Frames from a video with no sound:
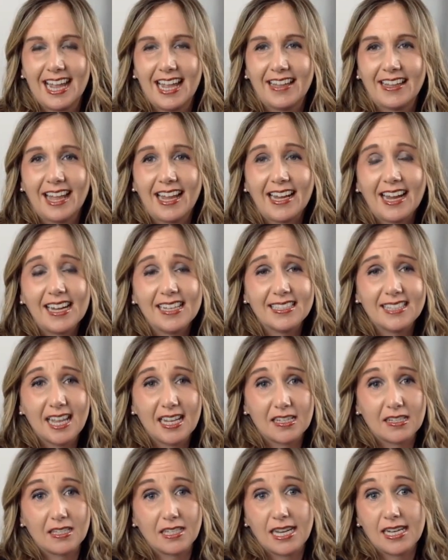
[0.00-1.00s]
And like I
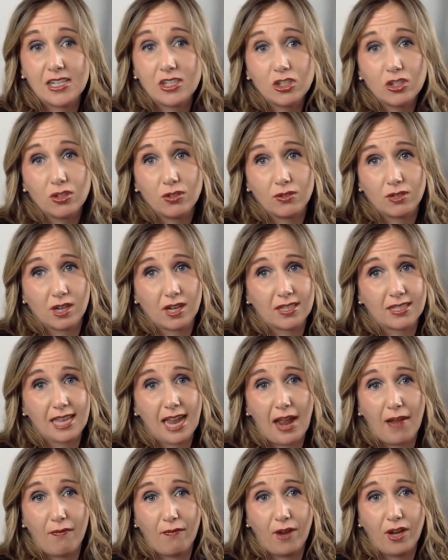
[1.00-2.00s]
said, stay tuned because
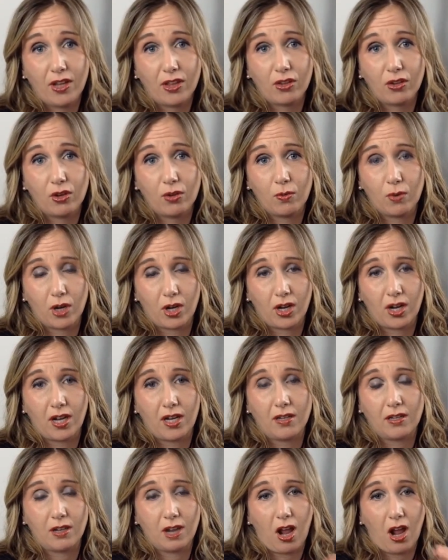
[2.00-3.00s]
halfway through, we're going
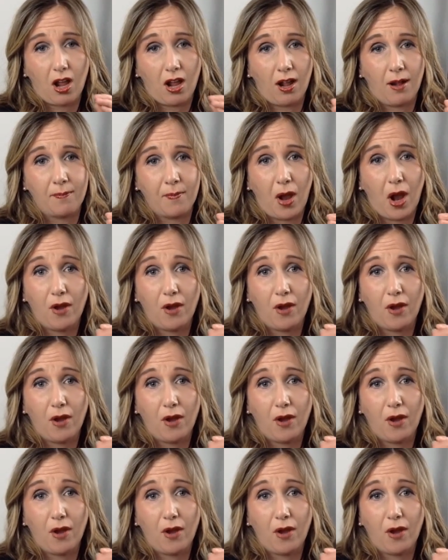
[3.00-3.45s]
to um,